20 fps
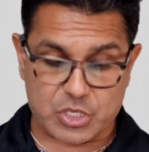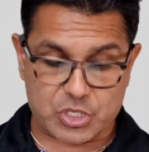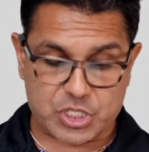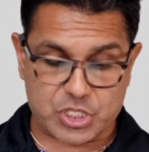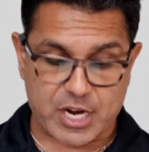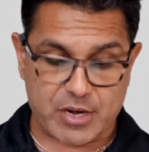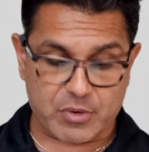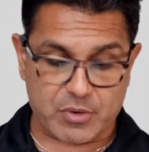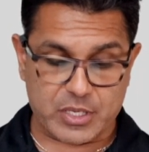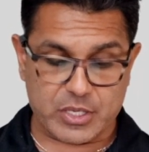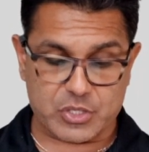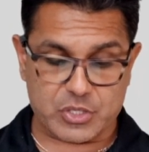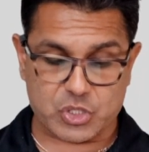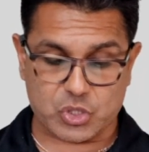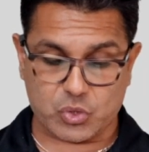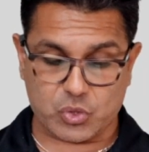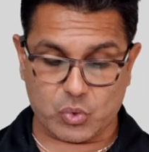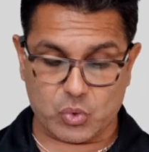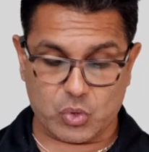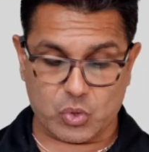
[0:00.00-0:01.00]
Generally, the
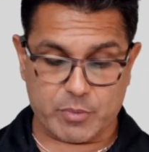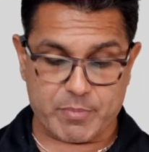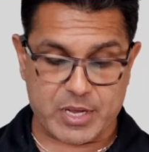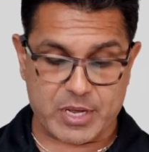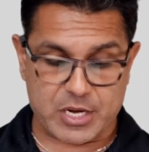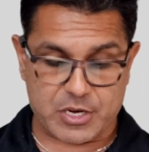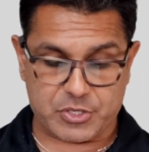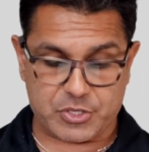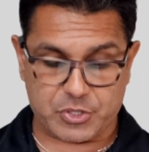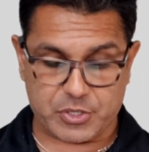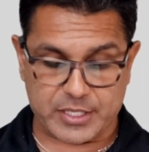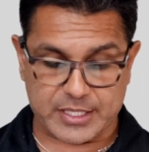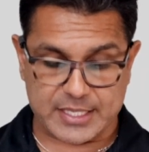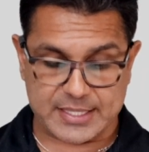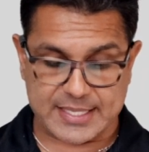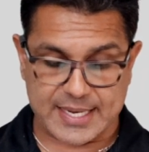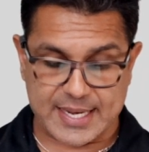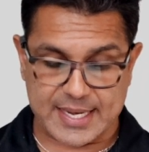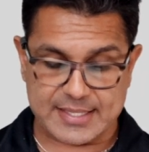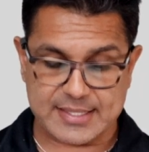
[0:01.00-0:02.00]
school administering the
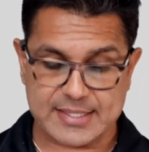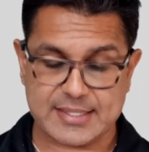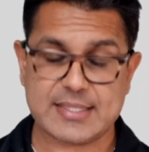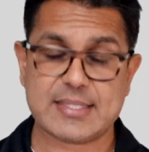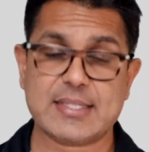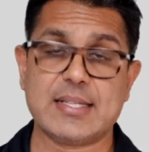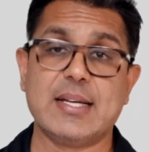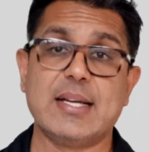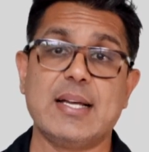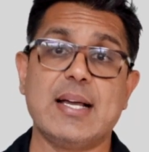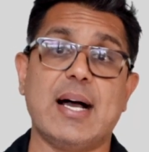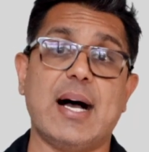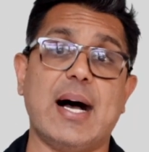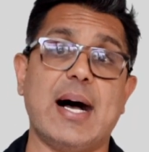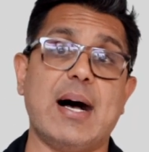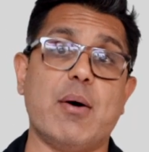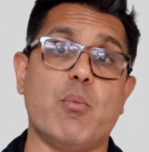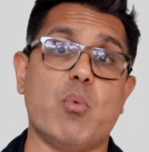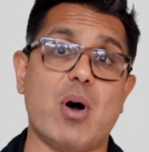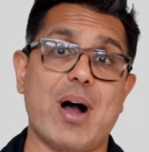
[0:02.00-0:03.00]
tests
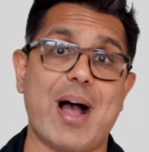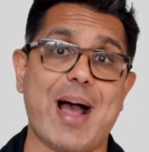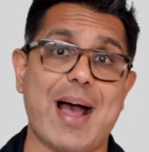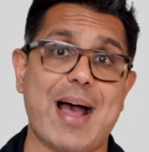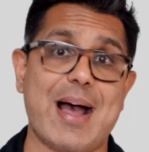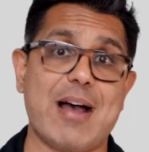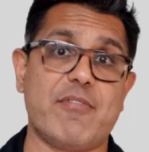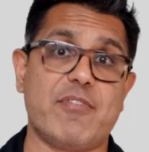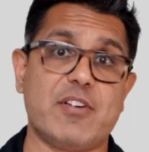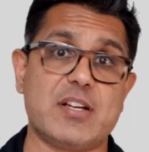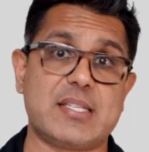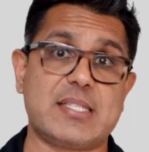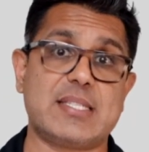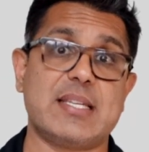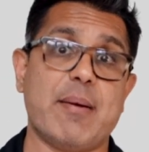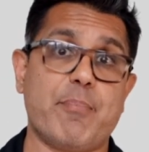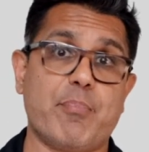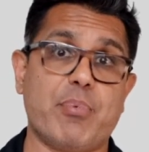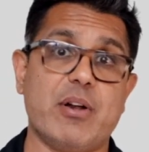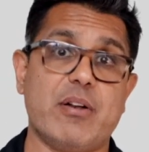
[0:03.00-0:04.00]
will have a
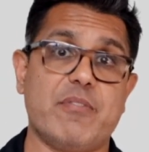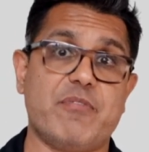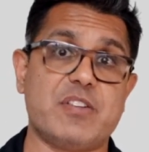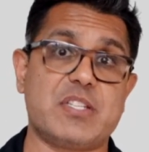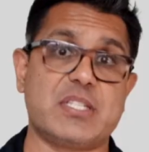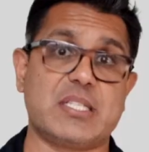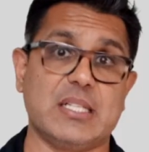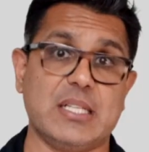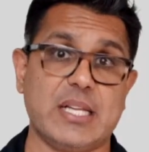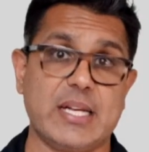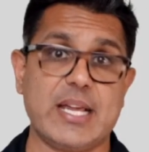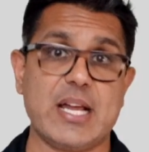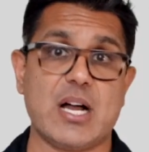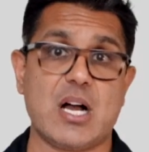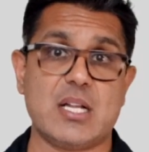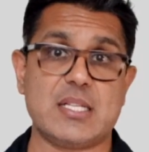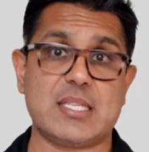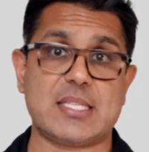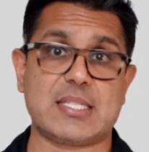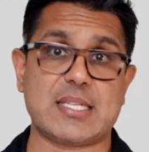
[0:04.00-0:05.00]
separate facility
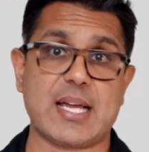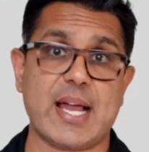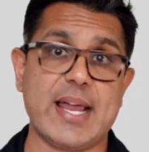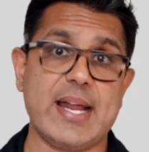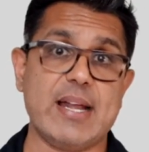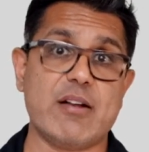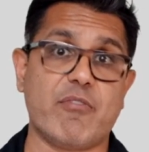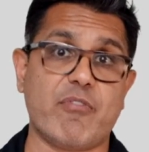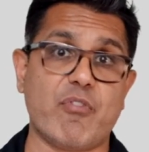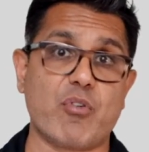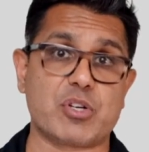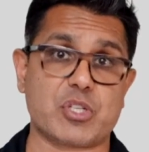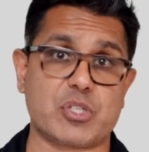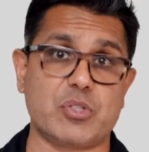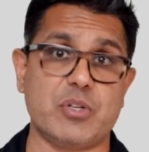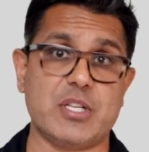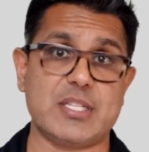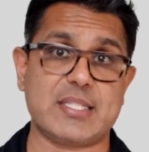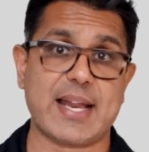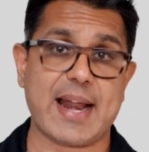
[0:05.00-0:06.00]
on site for
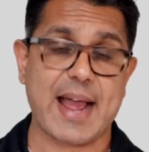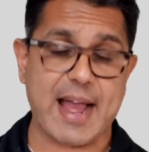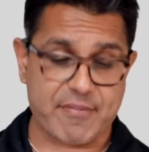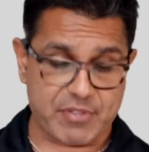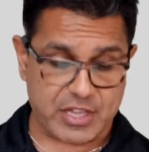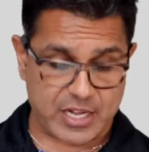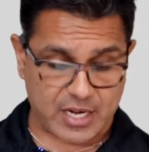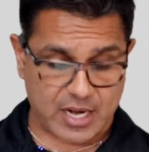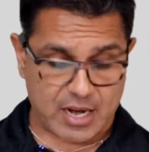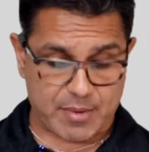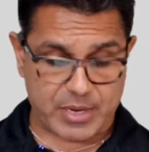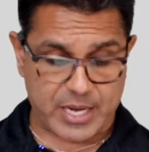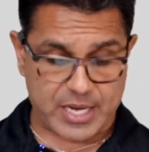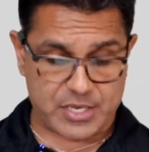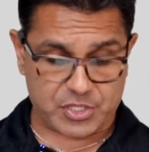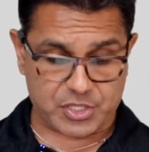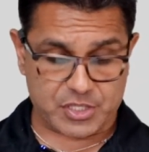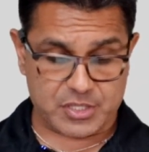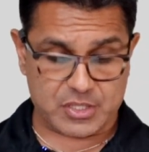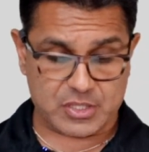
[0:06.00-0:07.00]
students that have the
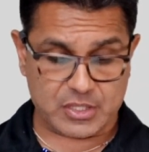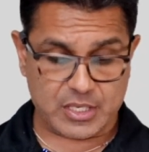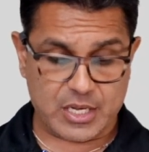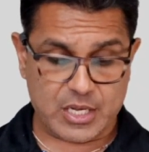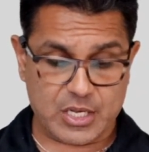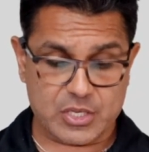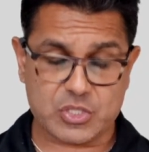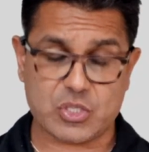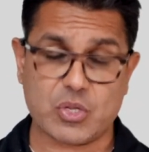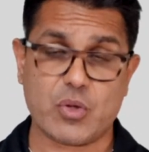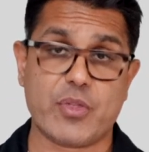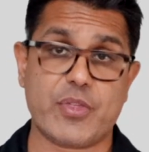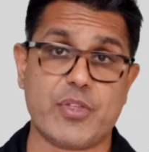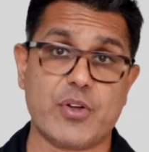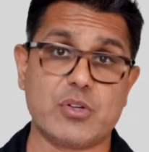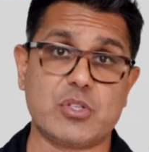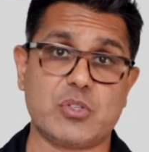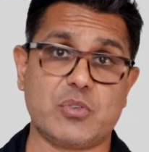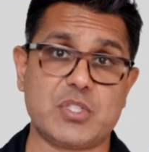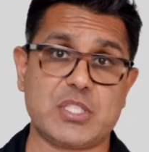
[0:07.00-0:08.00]
accommodations. So
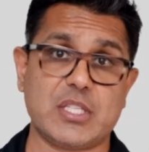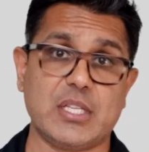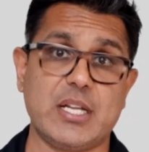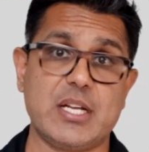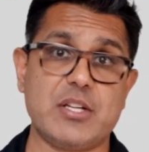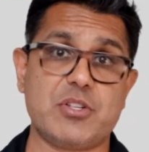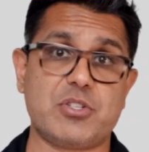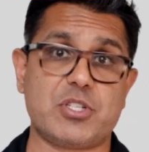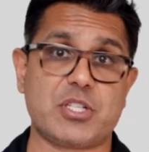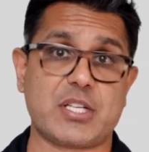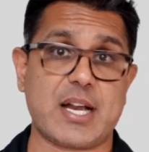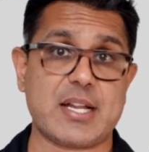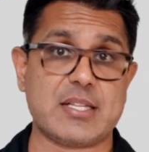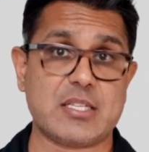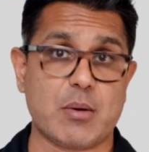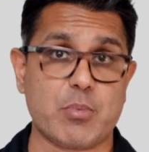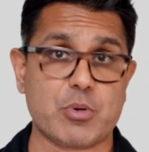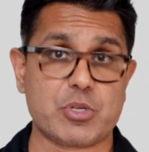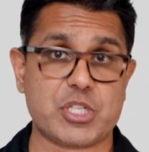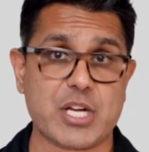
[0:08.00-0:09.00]
those facilities, you just got to
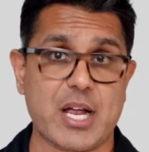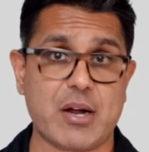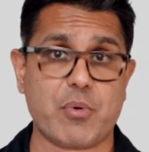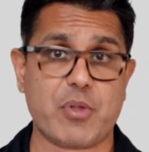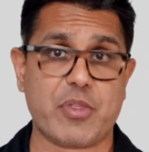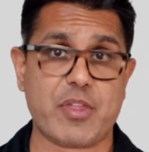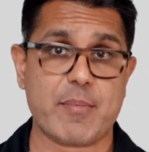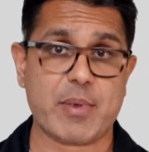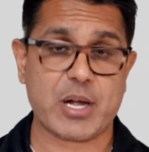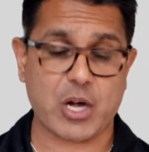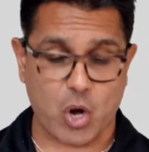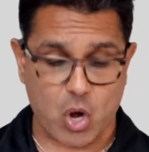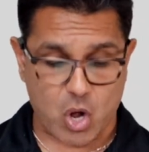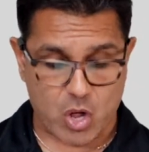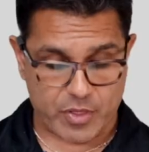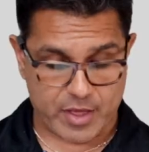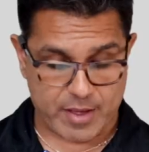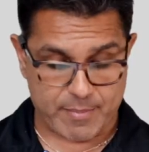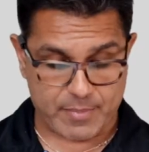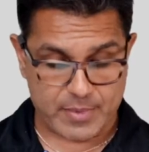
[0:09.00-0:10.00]
double check with them and
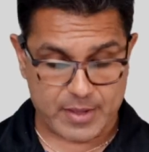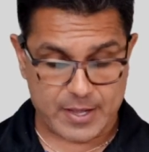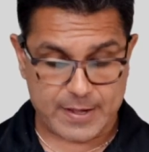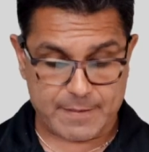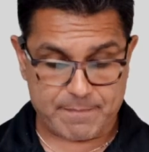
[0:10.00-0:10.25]
call them.